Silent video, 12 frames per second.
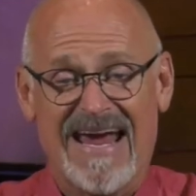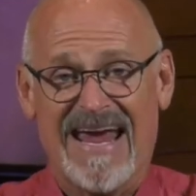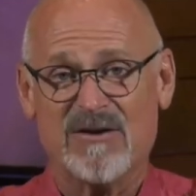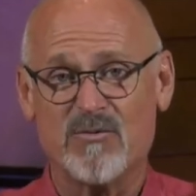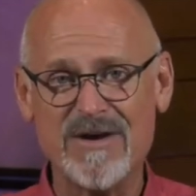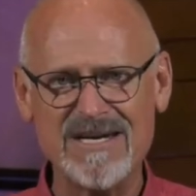
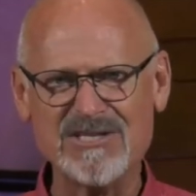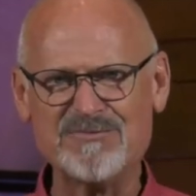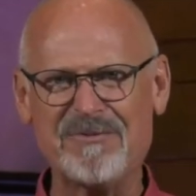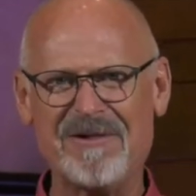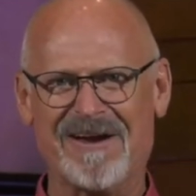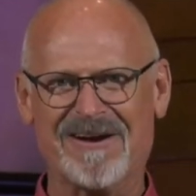And we as
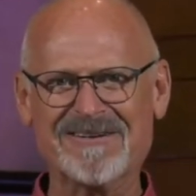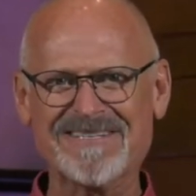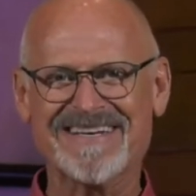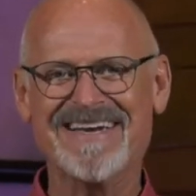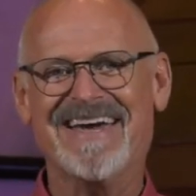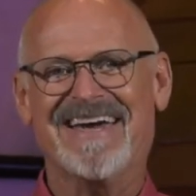
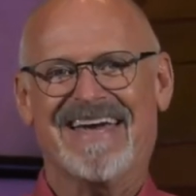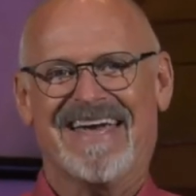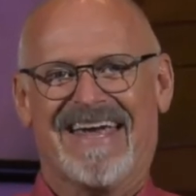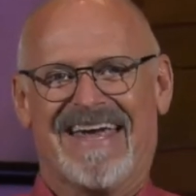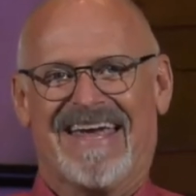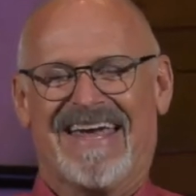players
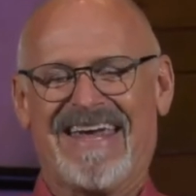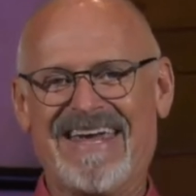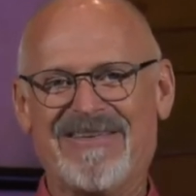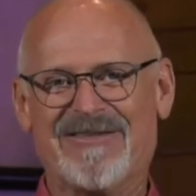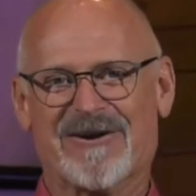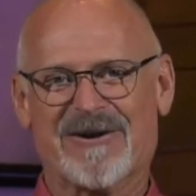
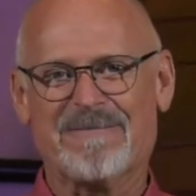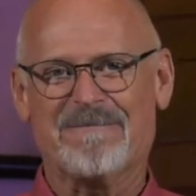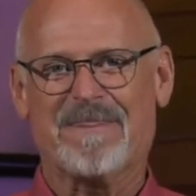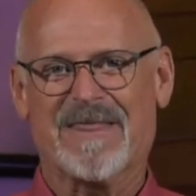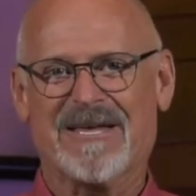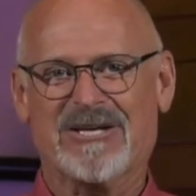either
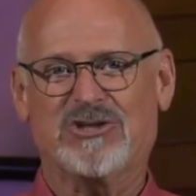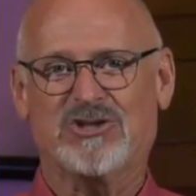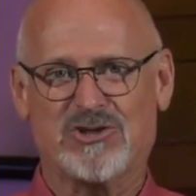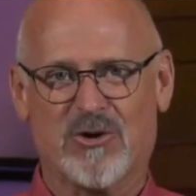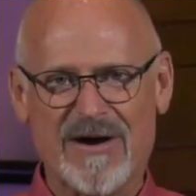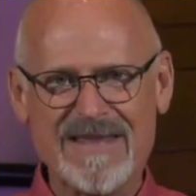
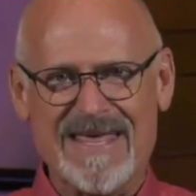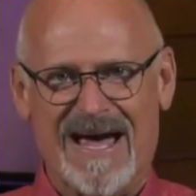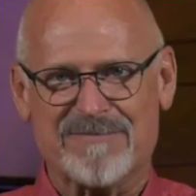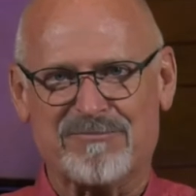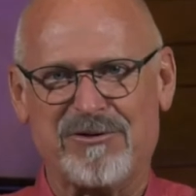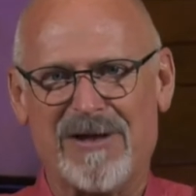join
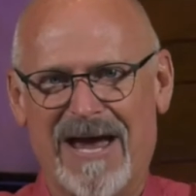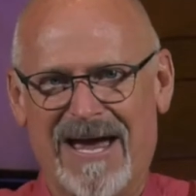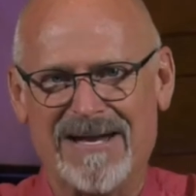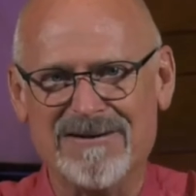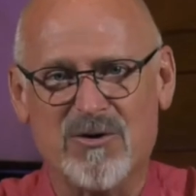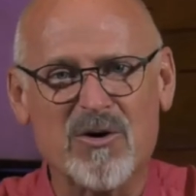that
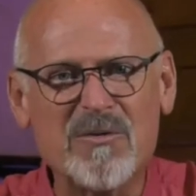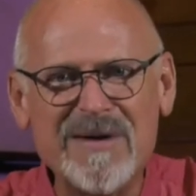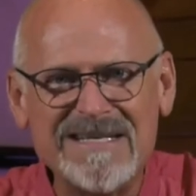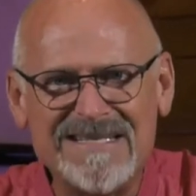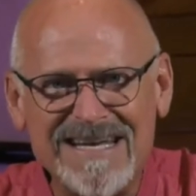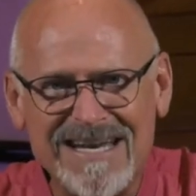plan or
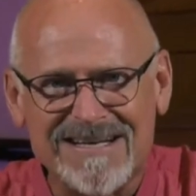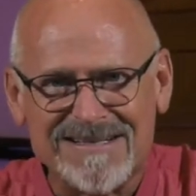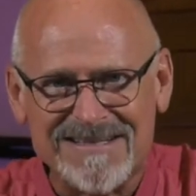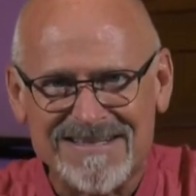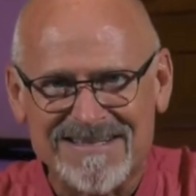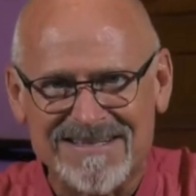we didn't.